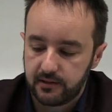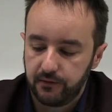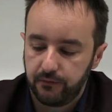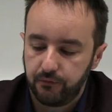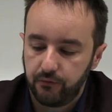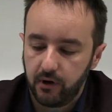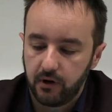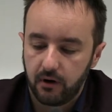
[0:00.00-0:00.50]

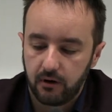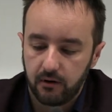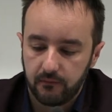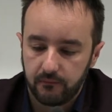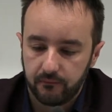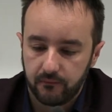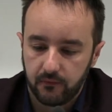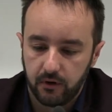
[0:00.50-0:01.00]
that if we
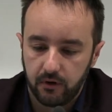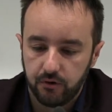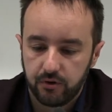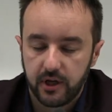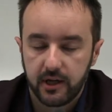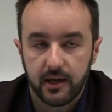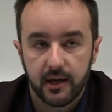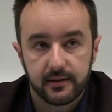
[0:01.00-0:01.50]
are
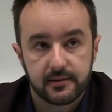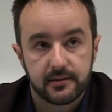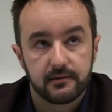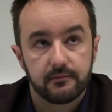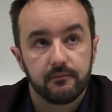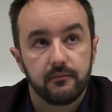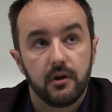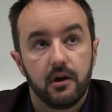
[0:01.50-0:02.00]
looking
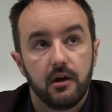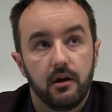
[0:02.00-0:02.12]
at